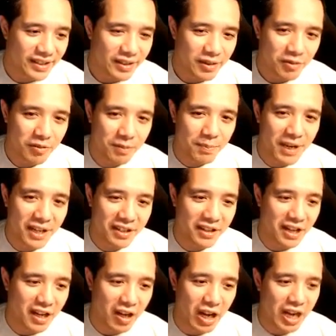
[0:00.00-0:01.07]
What pack did
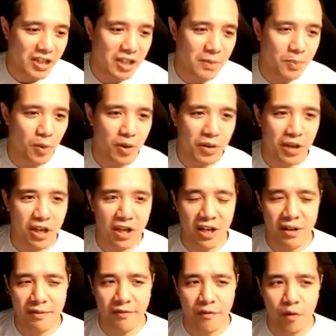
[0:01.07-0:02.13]
I just
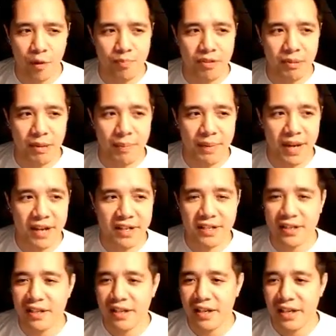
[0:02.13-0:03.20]
bought 4 premium
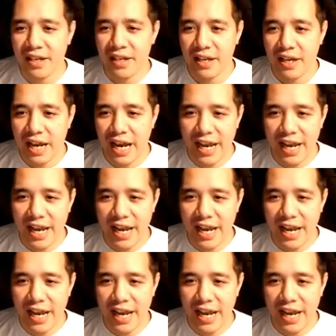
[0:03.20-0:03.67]
packs. I